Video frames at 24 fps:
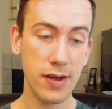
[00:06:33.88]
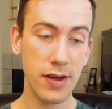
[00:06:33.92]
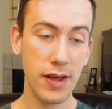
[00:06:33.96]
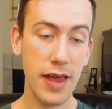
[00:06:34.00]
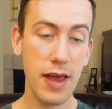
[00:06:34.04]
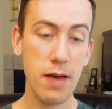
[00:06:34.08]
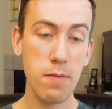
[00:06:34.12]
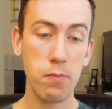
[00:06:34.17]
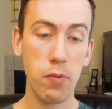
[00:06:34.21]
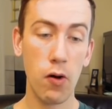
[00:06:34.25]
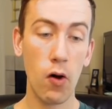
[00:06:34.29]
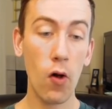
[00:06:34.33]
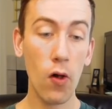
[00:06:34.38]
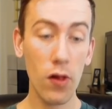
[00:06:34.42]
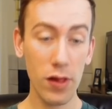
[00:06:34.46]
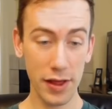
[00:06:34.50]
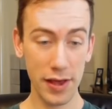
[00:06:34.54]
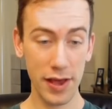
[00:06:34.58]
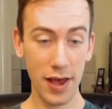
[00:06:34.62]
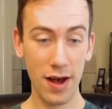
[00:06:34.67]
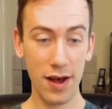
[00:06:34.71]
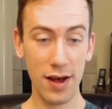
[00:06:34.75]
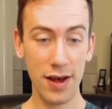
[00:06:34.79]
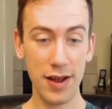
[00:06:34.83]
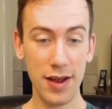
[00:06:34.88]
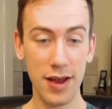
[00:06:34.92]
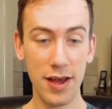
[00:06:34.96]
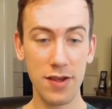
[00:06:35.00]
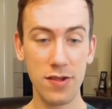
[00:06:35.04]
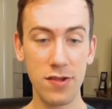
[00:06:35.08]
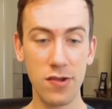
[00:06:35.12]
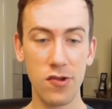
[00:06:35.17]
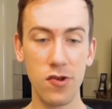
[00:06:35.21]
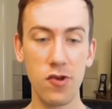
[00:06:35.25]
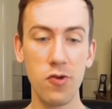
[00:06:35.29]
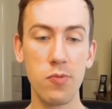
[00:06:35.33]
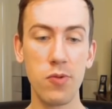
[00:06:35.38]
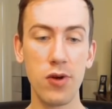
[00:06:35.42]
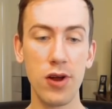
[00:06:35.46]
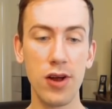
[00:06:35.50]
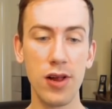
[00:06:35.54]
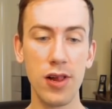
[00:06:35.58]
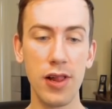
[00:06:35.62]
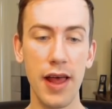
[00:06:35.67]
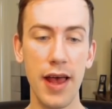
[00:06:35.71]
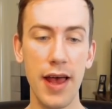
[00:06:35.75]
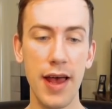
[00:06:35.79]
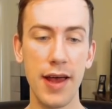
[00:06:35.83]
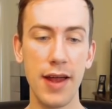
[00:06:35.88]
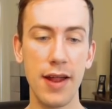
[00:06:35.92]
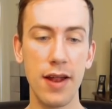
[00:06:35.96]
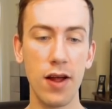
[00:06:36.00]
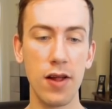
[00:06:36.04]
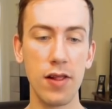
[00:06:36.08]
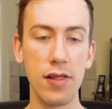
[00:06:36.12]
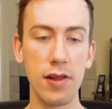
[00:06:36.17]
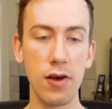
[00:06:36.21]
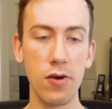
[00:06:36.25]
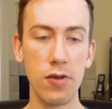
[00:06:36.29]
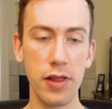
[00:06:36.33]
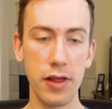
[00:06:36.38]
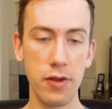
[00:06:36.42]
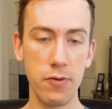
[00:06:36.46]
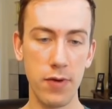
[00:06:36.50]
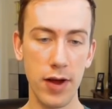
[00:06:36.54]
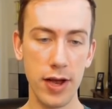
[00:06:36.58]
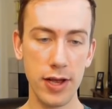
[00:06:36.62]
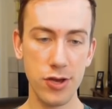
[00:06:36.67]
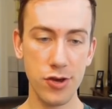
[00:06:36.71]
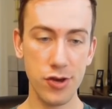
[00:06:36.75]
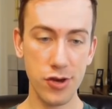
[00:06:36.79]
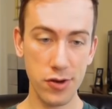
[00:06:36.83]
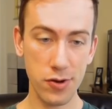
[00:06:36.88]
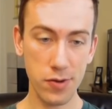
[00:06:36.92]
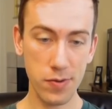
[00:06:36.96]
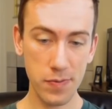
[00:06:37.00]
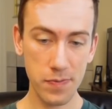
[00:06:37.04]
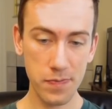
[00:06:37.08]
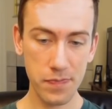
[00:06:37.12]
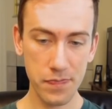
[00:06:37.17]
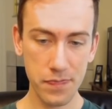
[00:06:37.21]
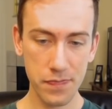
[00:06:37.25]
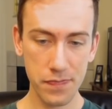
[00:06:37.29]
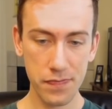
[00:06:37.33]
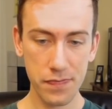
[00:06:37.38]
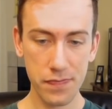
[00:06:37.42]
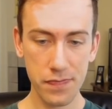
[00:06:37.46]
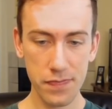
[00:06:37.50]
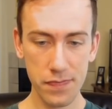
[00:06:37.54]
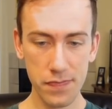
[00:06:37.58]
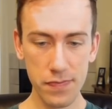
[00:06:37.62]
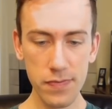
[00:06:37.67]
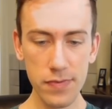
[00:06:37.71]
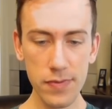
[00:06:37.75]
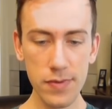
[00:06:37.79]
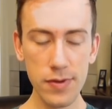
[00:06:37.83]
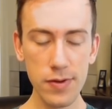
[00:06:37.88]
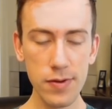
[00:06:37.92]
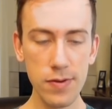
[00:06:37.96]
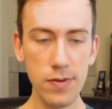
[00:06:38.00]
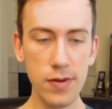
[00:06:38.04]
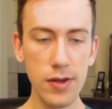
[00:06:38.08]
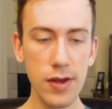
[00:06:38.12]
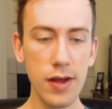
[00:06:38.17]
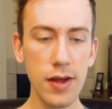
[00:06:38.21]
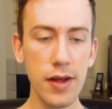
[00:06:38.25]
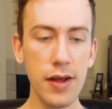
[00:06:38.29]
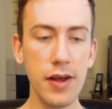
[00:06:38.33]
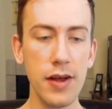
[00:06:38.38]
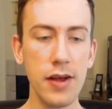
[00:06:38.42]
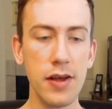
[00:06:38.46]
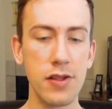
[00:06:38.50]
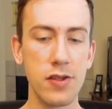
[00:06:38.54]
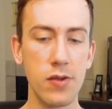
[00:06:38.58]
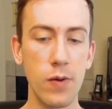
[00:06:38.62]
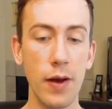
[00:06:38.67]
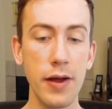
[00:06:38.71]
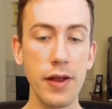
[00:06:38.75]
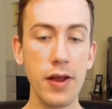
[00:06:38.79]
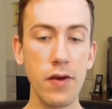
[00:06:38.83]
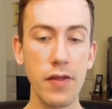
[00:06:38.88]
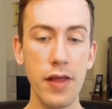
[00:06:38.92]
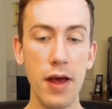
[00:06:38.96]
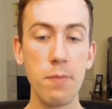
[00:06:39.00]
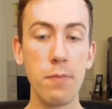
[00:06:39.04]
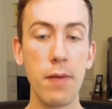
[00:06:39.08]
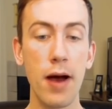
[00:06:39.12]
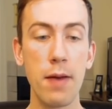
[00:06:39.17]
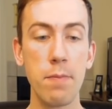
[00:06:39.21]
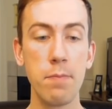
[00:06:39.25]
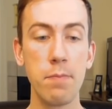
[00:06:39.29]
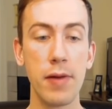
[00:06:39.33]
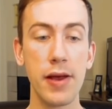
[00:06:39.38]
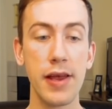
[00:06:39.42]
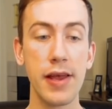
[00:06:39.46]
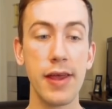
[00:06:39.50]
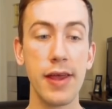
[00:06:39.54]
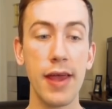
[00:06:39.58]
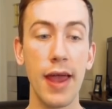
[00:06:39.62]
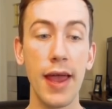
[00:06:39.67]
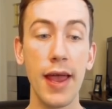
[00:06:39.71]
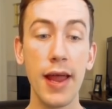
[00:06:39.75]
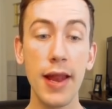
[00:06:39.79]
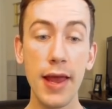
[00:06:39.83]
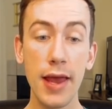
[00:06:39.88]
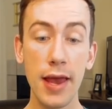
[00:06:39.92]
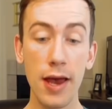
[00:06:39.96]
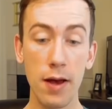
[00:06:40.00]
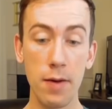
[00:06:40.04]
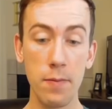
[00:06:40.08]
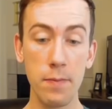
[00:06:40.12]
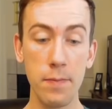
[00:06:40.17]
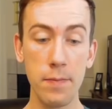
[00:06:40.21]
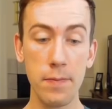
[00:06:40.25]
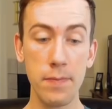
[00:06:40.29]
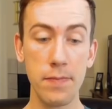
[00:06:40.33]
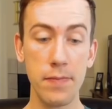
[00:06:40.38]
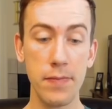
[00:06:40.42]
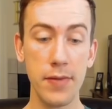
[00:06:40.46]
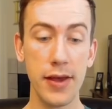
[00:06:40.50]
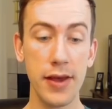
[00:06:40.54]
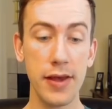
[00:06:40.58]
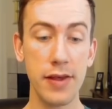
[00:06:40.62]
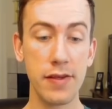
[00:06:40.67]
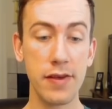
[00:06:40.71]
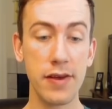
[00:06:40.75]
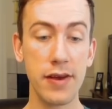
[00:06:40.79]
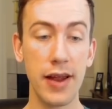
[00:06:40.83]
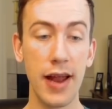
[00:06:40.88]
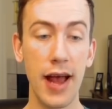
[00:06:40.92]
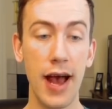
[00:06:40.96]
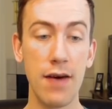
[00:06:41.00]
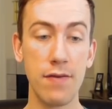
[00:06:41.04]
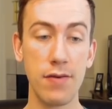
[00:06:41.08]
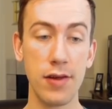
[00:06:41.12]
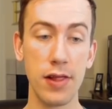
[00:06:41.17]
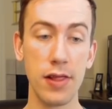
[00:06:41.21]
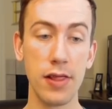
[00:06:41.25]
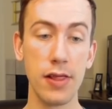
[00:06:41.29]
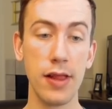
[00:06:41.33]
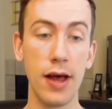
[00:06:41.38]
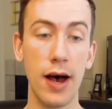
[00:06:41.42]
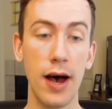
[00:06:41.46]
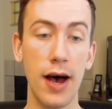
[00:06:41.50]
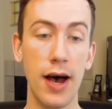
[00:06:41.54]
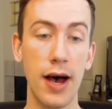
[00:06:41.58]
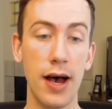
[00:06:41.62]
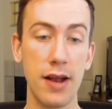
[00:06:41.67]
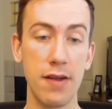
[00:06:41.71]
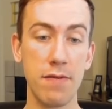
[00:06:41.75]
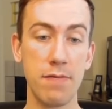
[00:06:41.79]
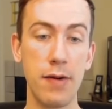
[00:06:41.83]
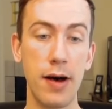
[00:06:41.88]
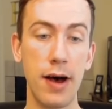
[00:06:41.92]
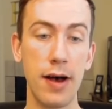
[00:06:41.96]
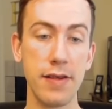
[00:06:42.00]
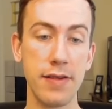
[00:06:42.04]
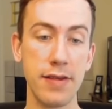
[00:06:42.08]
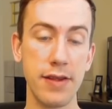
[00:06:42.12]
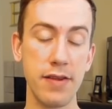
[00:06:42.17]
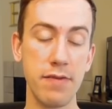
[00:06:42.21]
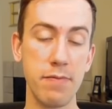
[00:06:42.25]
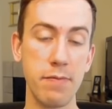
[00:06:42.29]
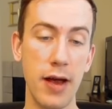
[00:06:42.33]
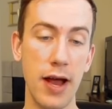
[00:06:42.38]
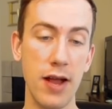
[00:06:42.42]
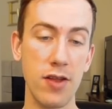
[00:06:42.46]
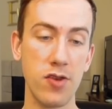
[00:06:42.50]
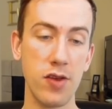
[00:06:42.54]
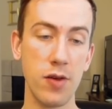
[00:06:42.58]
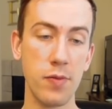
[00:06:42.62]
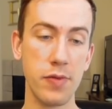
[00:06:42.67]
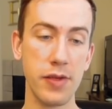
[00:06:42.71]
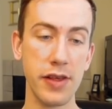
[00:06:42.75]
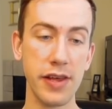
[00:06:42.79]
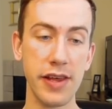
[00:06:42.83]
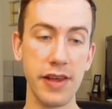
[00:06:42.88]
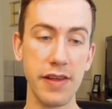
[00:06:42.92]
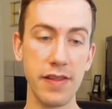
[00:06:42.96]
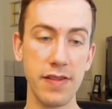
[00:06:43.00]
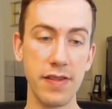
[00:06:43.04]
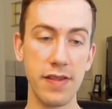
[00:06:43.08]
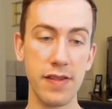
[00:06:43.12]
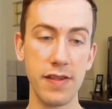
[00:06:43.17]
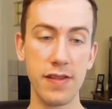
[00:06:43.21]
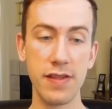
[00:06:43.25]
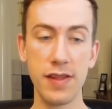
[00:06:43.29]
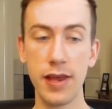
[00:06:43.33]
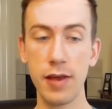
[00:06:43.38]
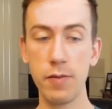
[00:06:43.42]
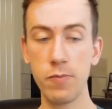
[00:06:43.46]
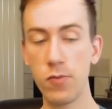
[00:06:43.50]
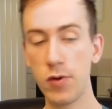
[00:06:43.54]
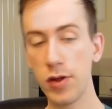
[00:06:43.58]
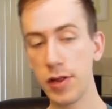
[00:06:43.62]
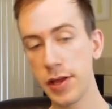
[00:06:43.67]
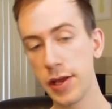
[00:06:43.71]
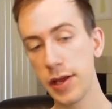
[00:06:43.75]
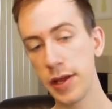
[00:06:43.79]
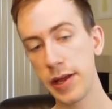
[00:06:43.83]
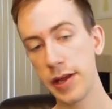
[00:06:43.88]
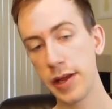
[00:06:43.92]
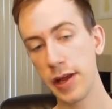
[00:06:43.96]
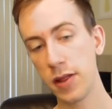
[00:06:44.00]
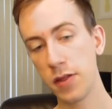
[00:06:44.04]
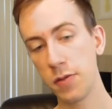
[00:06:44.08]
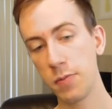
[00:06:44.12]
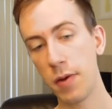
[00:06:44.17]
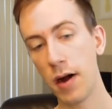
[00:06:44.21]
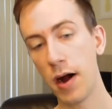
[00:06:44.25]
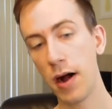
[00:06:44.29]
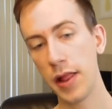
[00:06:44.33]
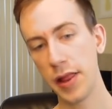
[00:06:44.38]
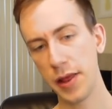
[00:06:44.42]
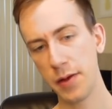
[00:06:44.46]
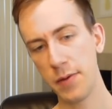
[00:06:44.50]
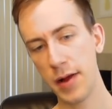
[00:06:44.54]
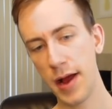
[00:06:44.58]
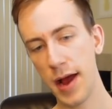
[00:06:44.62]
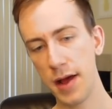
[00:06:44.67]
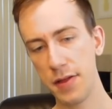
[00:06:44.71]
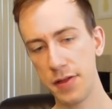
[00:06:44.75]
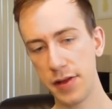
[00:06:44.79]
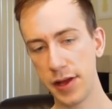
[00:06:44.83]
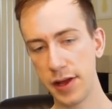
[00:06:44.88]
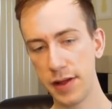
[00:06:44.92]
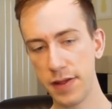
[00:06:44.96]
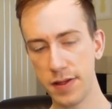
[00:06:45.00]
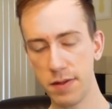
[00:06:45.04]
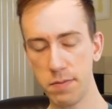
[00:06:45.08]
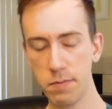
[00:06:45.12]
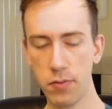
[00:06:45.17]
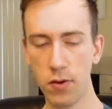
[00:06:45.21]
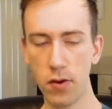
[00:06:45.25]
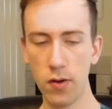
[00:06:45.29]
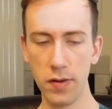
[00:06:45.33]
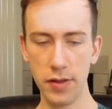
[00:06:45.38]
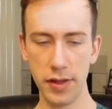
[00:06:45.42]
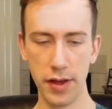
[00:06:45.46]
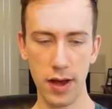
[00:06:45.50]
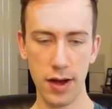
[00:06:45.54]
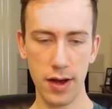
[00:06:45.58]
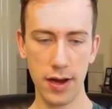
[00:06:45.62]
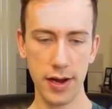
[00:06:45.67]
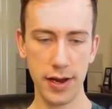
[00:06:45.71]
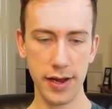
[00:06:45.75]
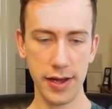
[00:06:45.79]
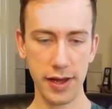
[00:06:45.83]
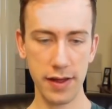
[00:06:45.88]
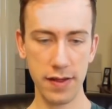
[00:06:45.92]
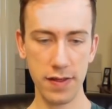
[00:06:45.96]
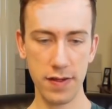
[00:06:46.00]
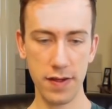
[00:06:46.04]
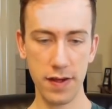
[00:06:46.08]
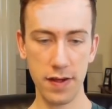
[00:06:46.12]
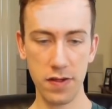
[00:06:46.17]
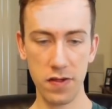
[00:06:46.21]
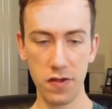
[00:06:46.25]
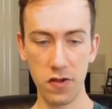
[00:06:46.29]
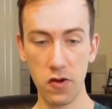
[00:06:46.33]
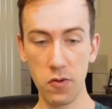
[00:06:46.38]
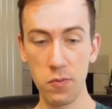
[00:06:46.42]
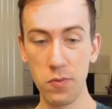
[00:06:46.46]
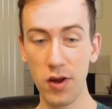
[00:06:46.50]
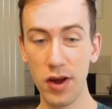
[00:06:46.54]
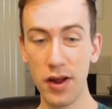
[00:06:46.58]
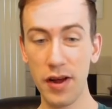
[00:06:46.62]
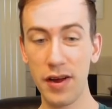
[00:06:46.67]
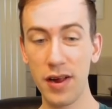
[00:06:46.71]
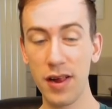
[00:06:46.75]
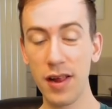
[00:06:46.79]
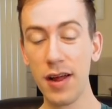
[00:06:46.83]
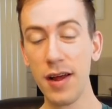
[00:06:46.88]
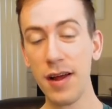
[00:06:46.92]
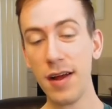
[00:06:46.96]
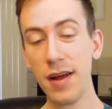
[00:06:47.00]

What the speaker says: Empoleon, Azumarill, and Alolan Raichu. So I know that my Meganium is going to have a lot of positive matchups against this team. Really good against Poliwrath, against Empoleon, against Azumarill,